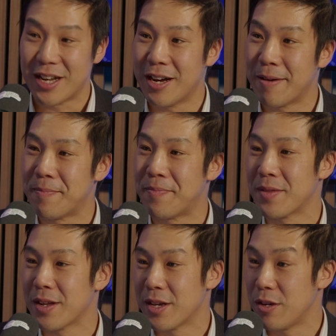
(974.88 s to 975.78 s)

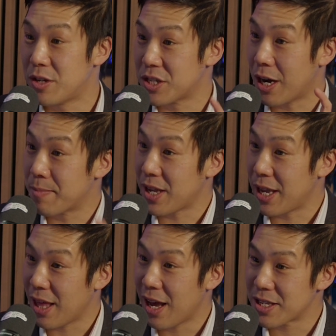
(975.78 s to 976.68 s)
You just
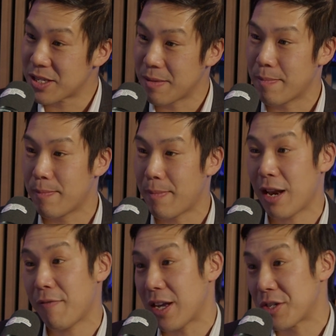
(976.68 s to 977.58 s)
update that,
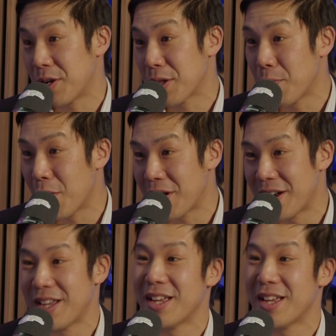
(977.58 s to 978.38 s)
manufacture another one,